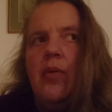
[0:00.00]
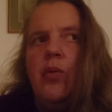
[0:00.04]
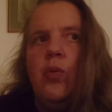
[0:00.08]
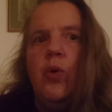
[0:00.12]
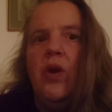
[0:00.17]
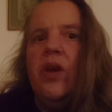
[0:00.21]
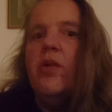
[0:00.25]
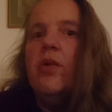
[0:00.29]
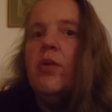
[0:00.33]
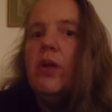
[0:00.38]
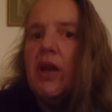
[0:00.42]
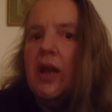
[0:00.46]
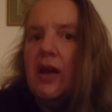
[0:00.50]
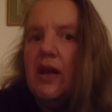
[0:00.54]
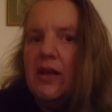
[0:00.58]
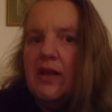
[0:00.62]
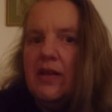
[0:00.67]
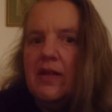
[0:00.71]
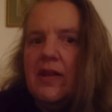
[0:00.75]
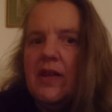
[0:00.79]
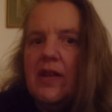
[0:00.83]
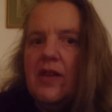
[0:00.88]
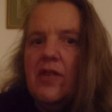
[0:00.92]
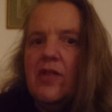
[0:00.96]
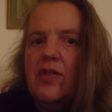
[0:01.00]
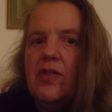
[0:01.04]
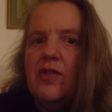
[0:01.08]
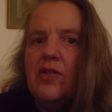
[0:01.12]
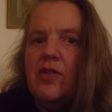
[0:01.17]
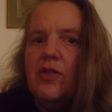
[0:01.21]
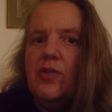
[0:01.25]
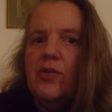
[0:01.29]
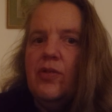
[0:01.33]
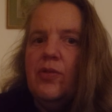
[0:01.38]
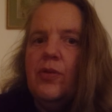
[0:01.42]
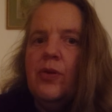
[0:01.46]
wearying sense
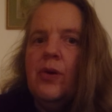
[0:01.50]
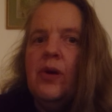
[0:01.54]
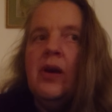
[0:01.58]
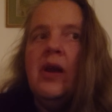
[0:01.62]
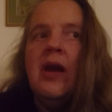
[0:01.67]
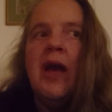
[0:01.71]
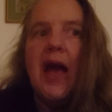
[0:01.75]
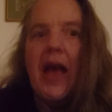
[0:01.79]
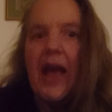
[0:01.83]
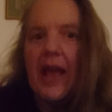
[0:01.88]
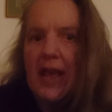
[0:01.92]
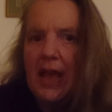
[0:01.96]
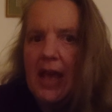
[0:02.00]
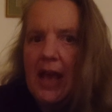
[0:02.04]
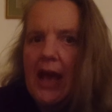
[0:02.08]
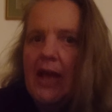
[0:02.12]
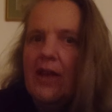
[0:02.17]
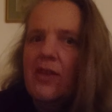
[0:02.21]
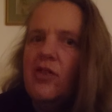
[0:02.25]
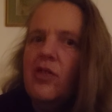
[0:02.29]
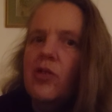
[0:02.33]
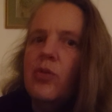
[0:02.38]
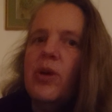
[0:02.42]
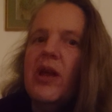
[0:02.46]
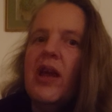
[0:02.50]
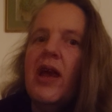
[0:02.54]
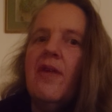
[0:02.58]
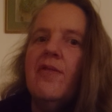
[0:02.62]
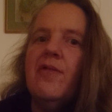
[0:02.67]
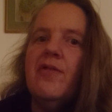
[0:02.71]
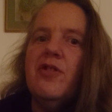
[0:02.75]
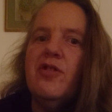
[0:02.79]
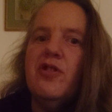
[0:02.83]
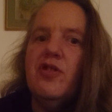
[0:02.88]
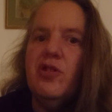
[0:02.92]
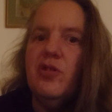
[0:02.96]
of, again, do we
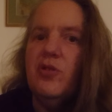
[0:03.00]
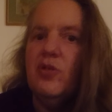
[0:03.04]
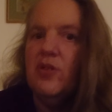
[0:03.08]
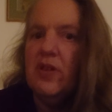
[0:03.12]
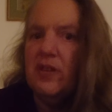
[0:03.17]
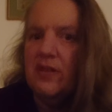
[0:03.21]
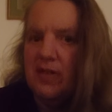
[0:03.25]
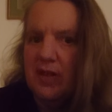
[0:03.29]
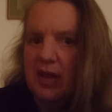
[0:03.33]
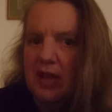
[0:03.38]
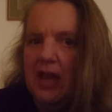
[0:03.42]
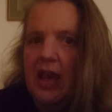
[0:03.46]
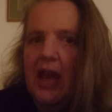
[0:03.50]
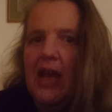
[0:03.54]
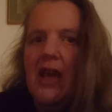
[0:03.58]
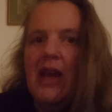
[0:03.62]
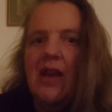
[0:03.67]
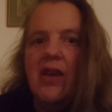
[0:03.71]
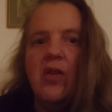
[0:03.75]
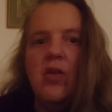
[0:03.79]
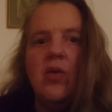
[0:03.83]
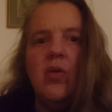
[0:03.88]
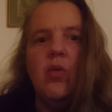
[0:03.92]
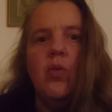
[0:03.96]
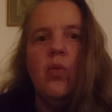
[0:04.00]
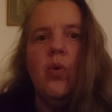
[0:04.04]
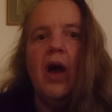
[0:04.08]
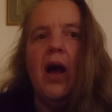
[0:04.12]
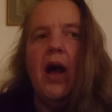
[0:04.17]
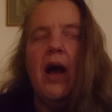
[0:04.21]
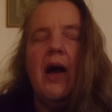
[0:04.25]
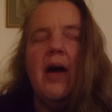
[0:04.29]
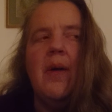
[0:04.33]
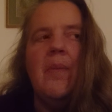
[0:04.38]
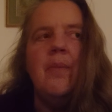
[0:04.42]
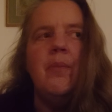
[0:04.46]
have to do this again?
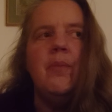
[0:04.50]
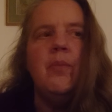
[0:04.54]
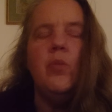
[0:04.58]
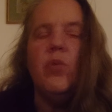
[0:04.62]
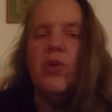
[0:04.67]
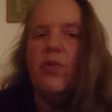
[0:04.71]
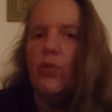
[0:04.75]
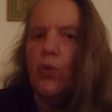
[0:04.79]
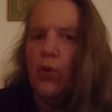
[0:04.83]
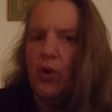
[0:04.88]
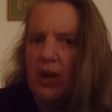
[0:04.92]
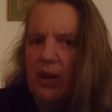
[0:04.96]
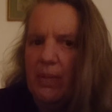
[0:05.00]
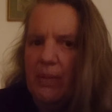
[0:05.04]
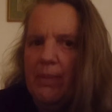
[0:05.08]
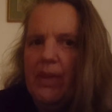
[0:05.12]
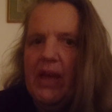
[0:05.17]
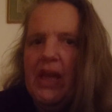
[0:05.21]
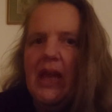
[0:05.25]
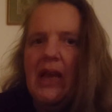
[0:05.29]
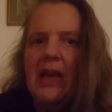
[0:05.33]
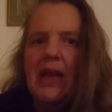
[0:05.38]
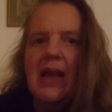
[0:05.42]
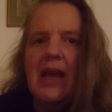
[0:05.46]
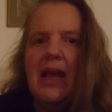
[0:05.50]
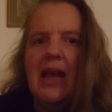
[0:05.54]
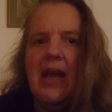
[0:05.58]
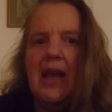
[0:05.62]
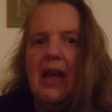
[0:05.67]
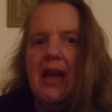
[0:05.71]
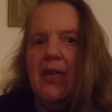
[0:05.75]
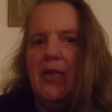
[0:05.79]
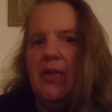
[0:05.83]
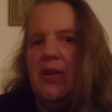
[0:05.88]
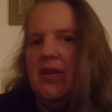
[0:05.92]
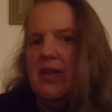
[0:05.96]
We've already been
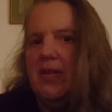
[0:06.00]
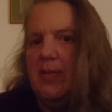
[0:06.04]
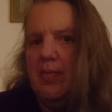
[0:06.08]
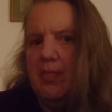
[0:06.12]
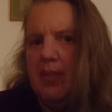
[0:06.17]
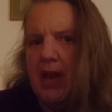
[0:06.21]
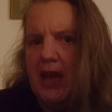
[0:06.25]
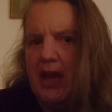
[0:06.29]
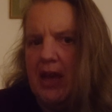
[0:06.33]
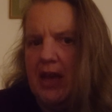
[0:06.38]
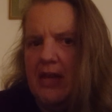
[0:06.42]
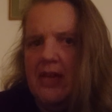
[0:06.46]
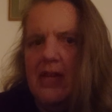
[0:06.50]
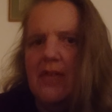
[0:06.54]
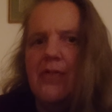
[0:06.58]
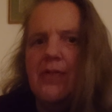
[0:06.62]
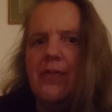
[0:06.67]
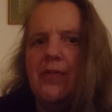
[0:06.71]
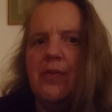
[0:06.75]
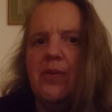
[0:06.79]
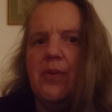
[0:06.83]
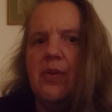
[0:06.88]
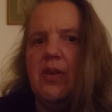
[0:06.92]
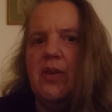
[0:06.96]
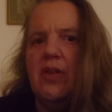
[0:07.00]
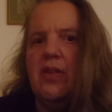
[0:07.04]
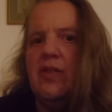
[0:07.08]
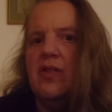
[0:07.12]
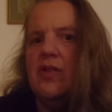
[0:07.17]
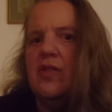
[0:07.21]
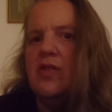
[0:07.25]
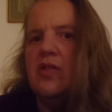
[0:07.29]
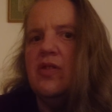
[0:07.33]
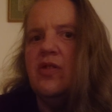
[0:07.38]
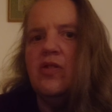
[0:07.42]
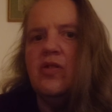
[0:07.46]
here, it didn't make a
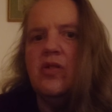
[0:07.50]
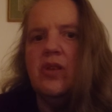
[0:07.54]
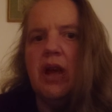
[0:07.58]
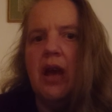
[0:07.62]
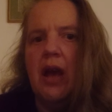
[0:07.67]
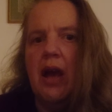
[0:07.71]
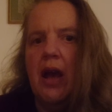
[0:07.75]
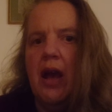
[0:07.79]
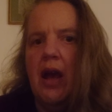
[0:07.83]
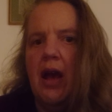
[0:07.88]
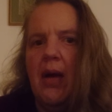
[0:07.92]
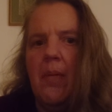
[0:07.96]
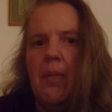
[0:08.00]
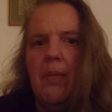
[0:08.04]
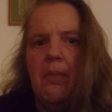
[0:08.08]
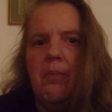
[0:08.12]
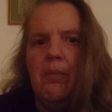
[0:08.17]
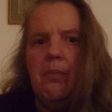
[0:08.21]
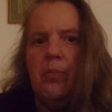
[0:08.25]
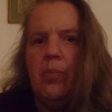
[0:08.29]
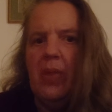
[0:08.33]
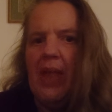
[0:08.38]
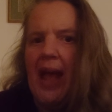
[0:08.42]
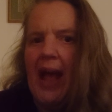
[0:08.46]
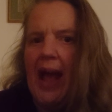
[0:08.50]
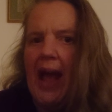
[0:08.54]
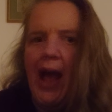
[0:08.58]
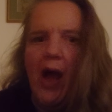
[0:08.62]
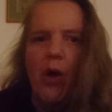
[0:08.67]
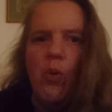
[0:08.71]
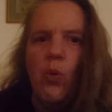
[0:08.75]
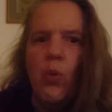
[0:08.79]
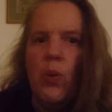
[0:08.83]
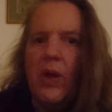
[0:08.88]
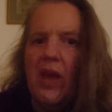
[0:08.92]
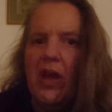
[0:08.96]
difference.
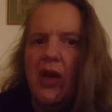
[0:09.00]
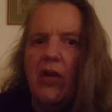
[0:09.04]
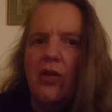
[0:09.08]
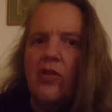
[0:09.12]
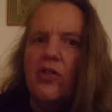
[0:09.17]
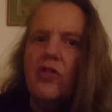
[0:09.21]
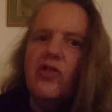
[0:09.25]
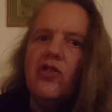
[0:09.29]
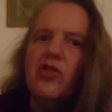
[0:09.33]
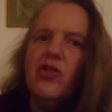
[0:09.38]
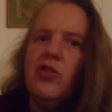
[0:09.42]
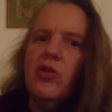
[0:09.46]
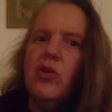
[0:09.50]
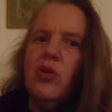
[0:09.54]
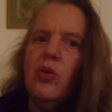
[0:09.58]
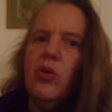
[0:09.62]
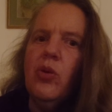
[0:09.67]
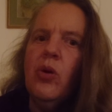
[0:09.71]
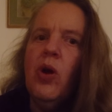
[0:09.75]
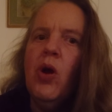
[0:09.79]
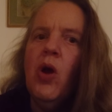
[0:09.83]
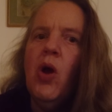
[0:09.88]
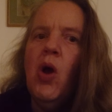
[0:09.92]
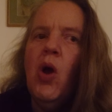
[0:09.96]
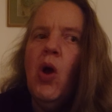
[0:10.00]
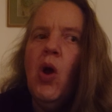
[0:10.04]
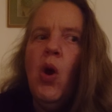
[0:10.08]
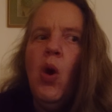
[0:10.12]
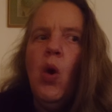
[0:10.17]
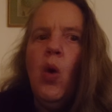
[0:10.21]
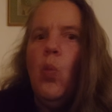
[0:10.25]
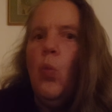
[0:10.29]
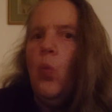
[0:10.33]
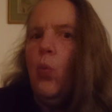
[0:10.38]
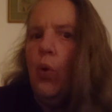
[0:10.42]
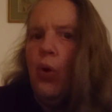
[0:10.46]
How are we going to
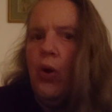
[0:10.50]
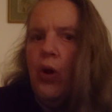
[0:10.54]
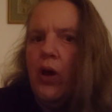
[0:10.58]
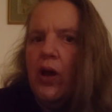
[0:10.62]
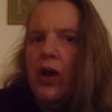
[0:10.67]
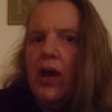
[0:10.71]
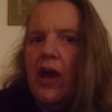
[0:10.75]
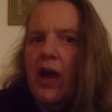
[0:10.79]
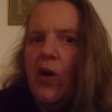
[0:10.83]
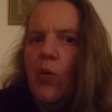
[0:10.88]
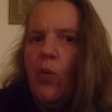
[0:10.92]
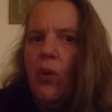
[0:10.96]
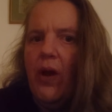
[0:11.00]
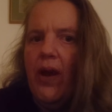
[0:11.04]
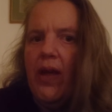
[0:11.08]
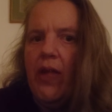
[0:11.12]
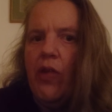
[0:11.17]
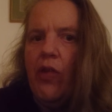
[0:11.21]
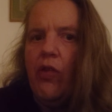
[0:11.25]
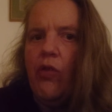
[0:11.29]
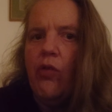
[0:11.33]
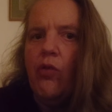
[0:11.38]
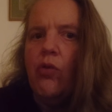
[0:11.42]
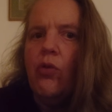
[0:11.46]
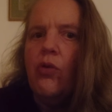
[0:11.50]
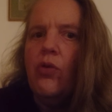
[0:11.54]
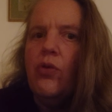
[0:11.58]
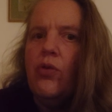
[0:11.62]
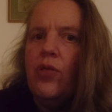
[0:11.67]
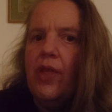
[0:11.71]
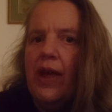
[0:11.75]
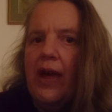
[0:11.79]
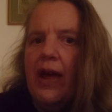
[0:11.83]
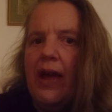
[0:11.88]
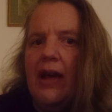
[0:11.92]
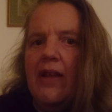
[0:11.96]
work our way through
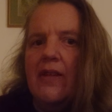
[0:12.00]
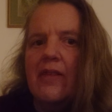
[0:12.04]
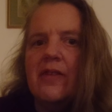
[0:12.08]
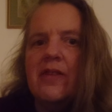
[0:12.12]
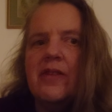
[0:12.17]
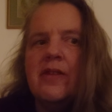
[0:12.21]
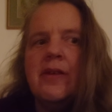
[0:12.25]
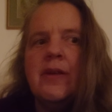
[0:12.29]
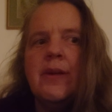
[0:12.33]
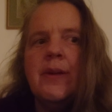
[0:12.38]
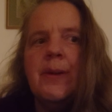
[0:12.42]
that?